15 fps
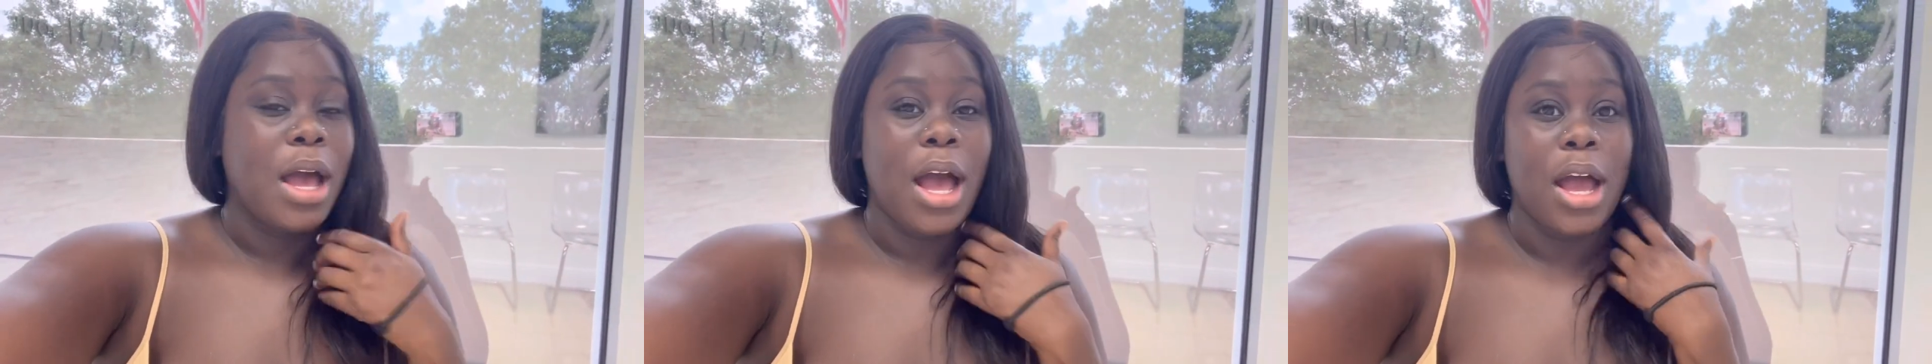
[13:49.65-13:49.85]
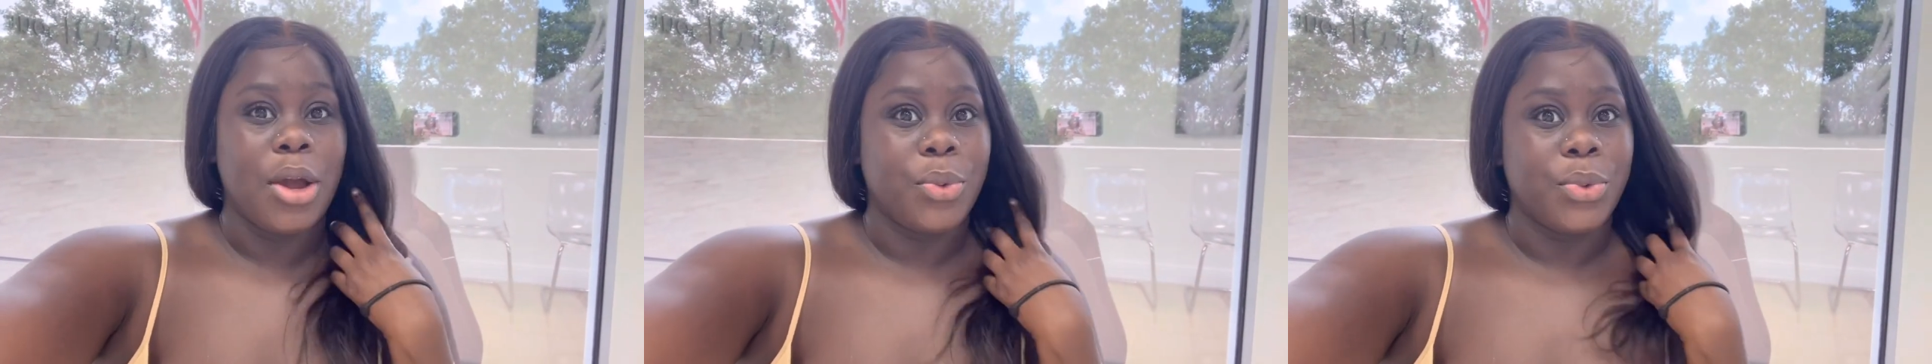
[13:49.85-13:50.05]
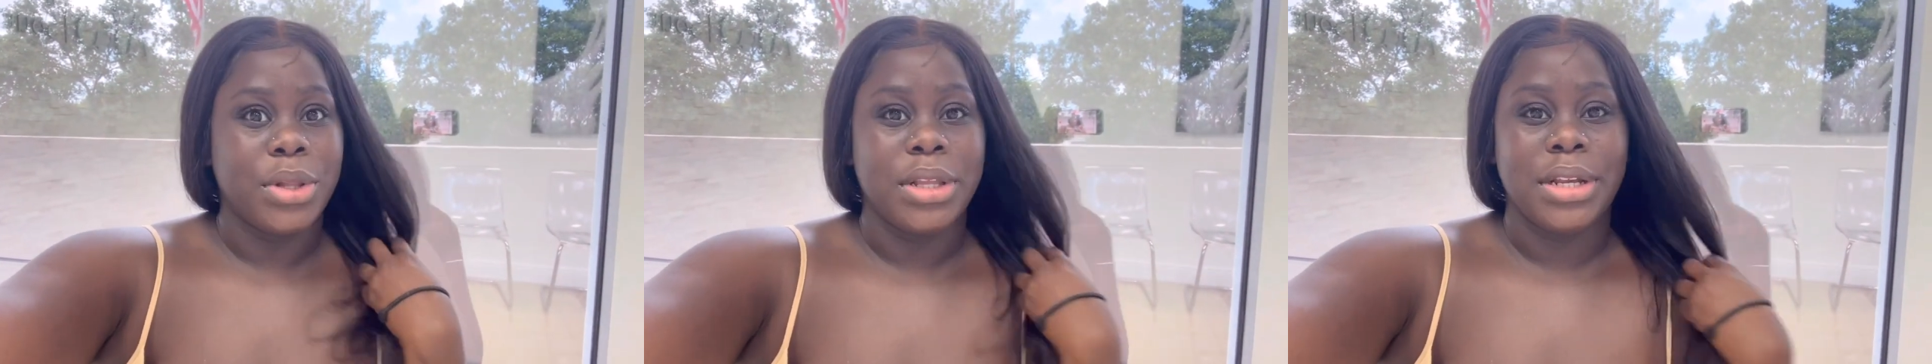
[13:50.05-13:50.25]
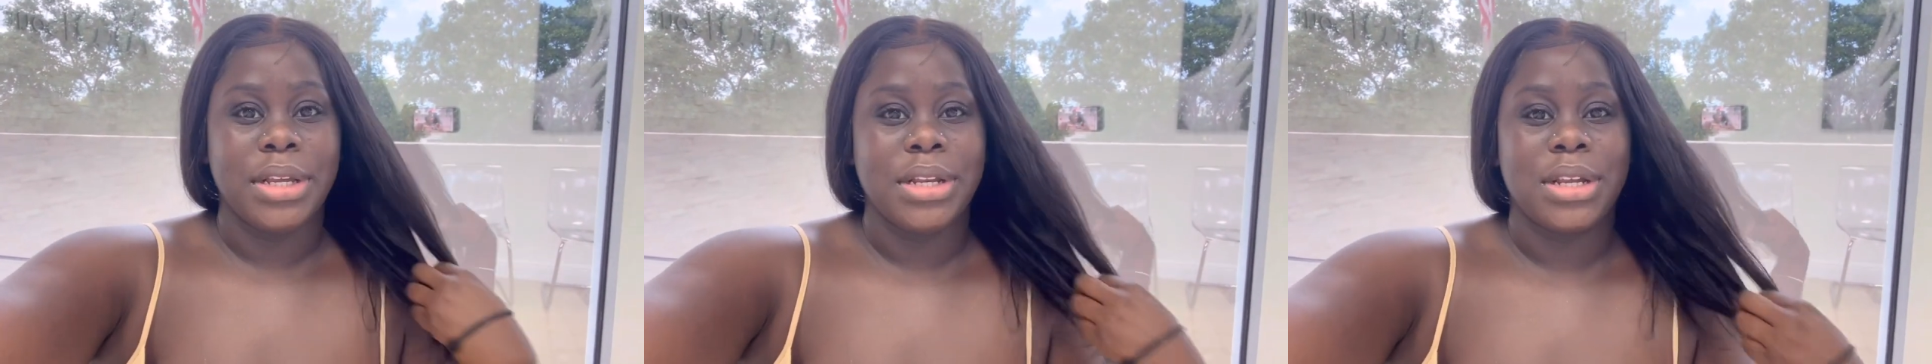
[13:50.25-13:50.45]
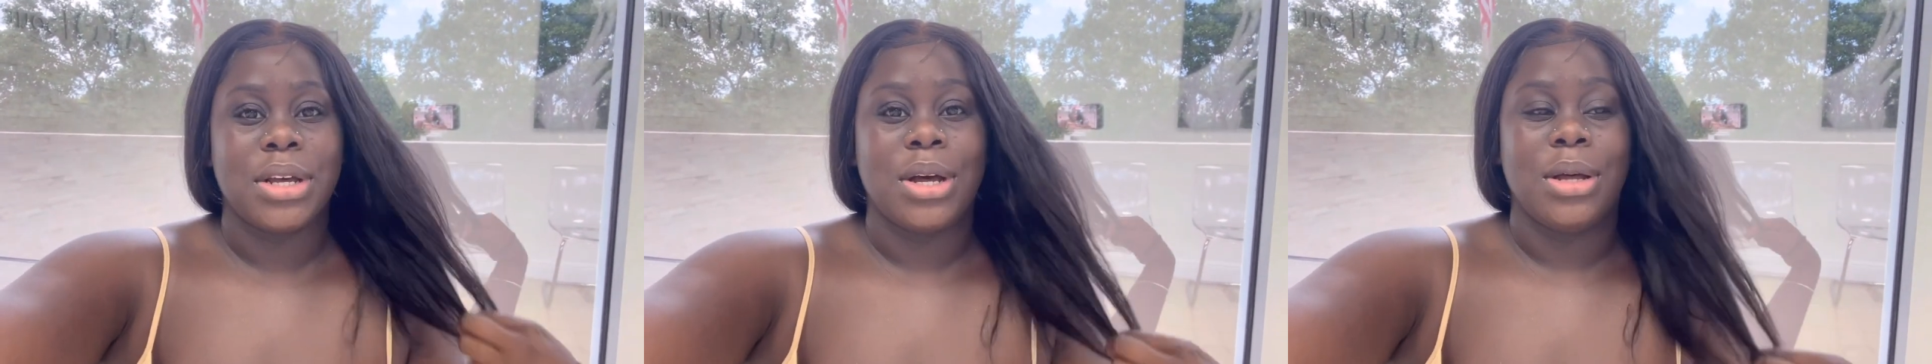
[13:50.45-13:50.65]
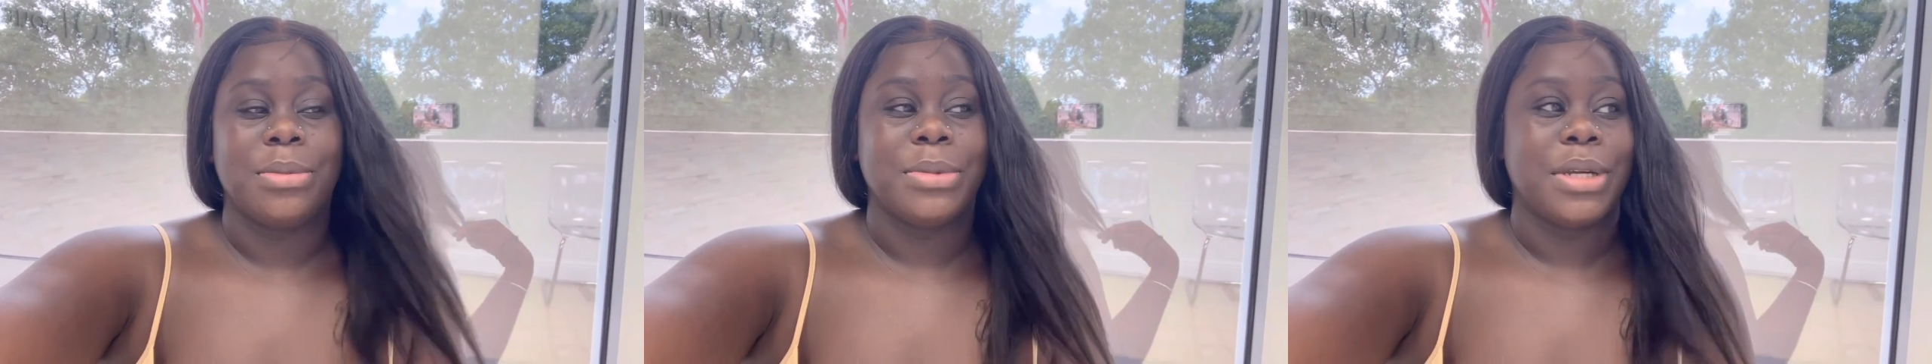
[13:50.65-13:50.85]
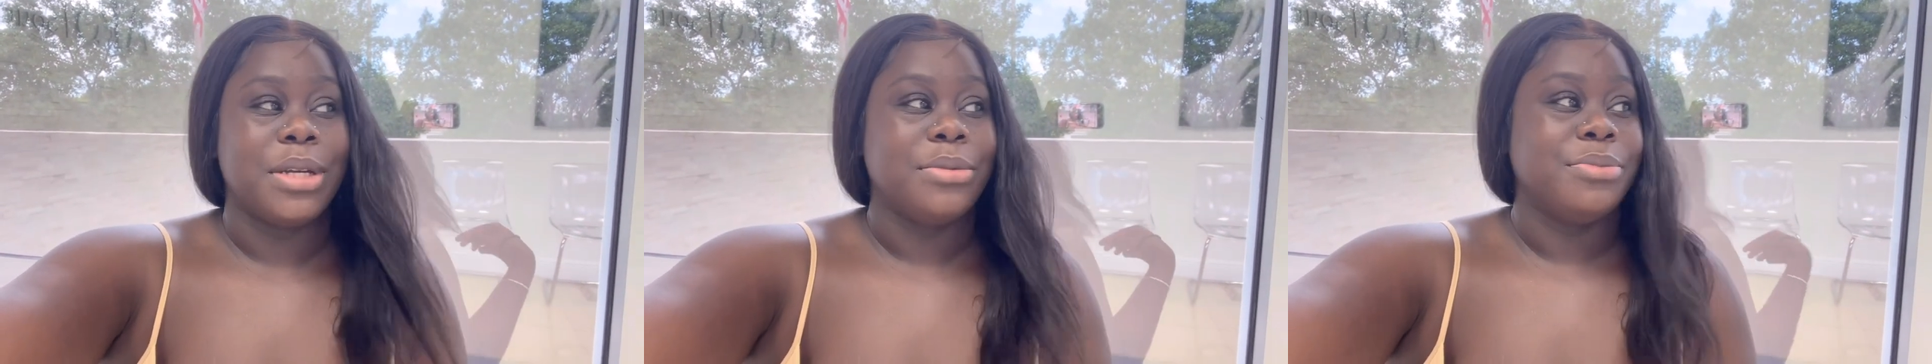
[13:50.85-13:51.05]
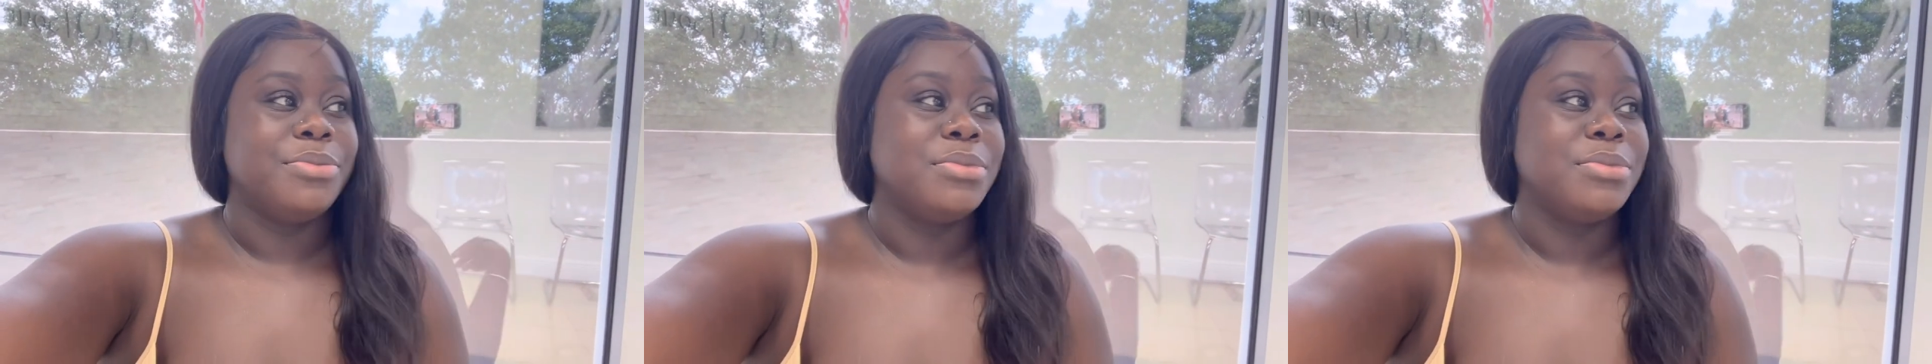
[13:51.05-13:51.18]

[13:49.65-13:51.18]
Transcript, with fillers: I really need to calm down.